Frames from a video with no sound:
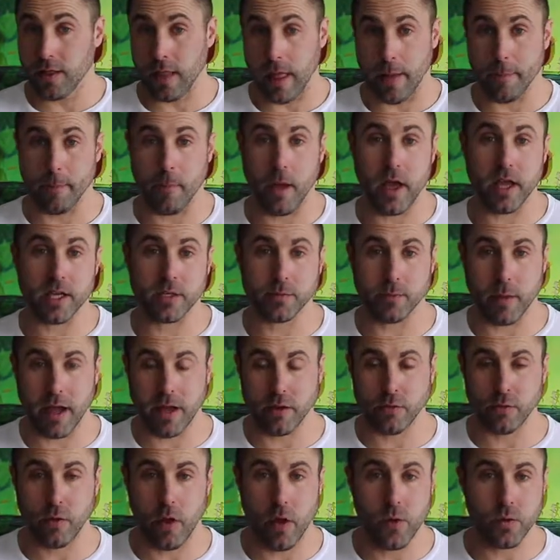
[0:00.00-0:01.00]
like Mike's
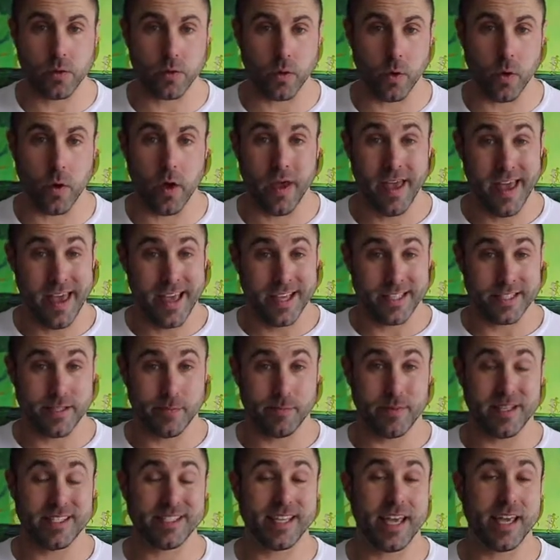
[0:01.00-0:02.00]
Macros, or
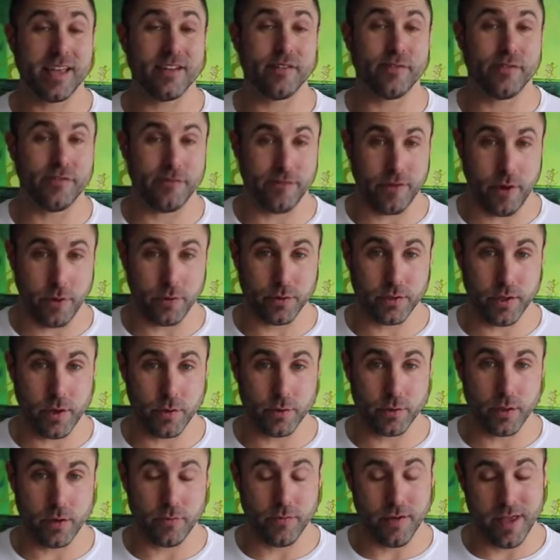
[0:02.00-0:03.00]
simply taking
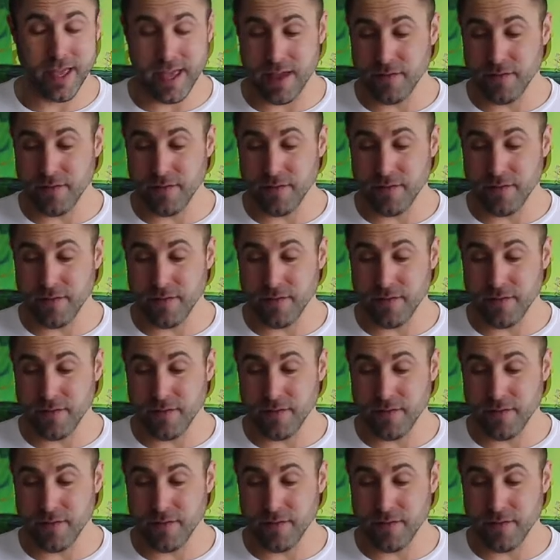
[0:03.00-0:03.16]
photos of it,